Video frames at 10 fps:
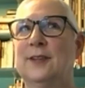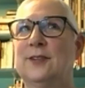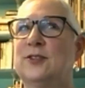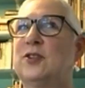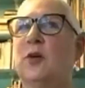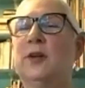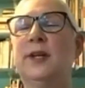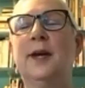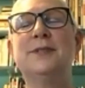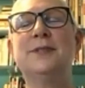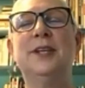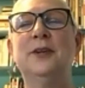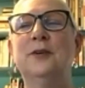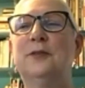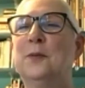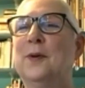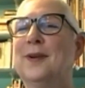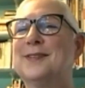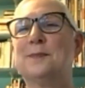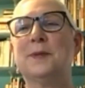It's totally up to you if you
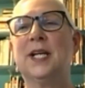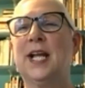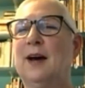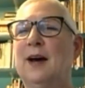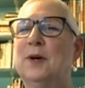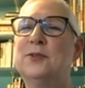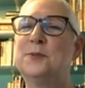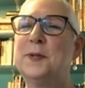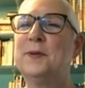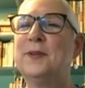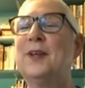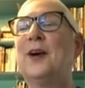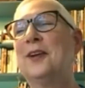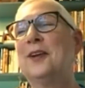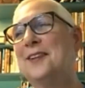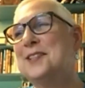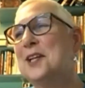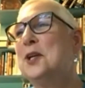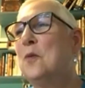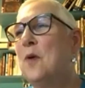want to spit it out. Most people, I'll
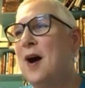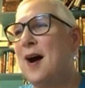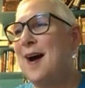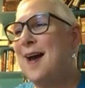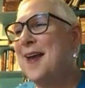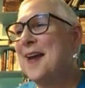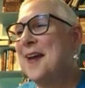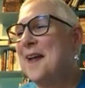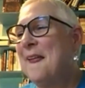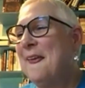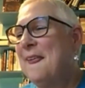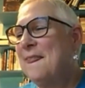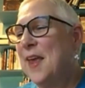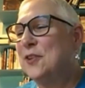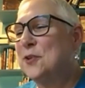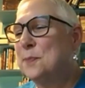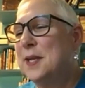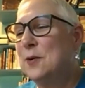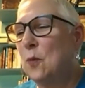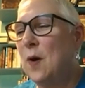tell you why they
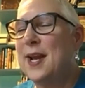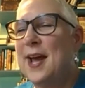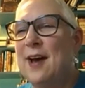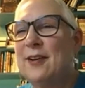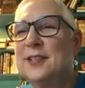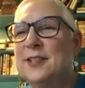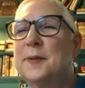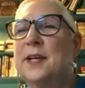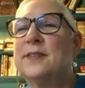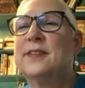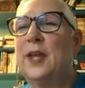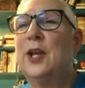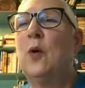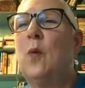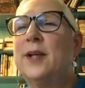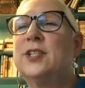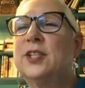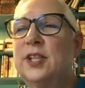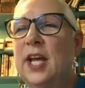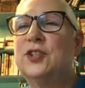spit wine out is because they don't want to
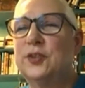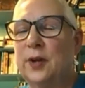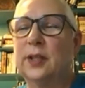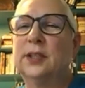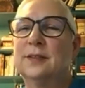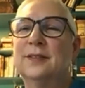get drunk.